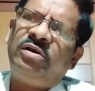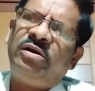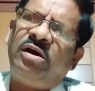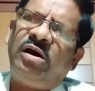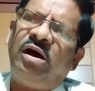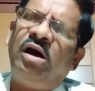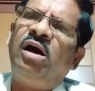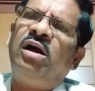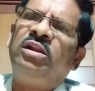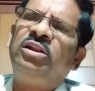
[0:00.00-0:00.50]

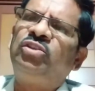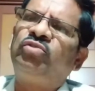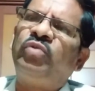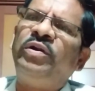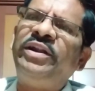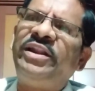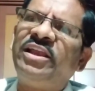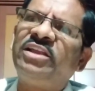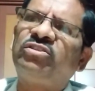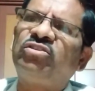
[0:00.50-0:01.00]
on
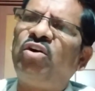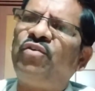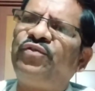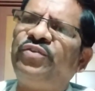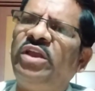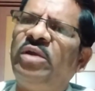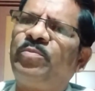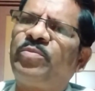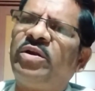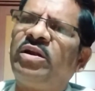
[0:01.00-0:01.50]
20th of
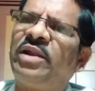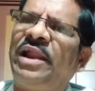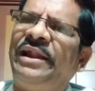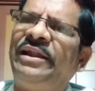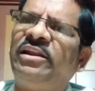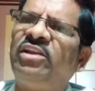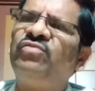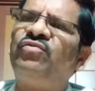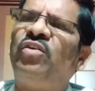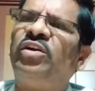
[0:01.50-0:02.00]
April
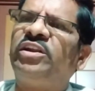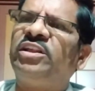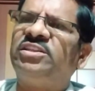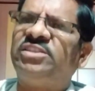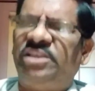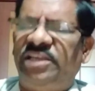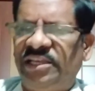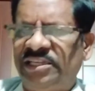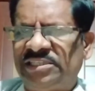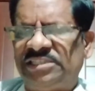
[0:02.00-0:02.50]

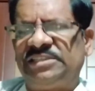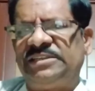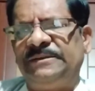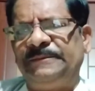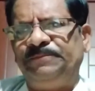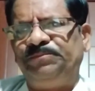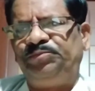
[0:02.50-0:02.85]
1946,